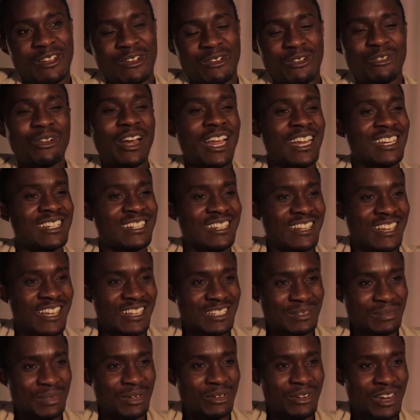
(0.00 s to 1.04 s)
writing
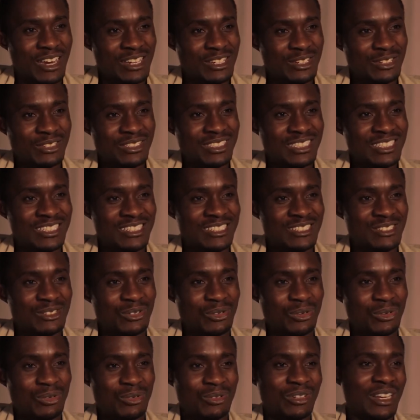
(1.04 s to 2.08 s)
aspirations
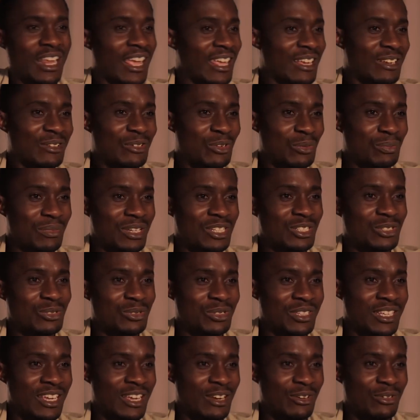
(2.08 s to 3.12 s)
to like to
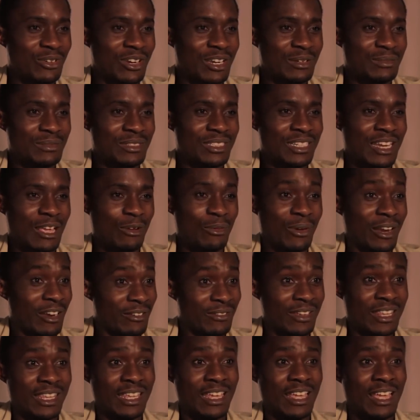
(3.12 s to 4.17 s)
pursue their dreams like
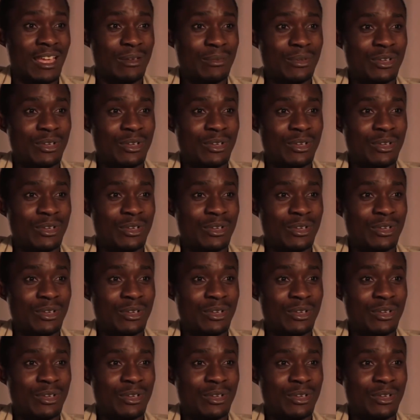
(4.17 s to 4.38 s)
wherever they are,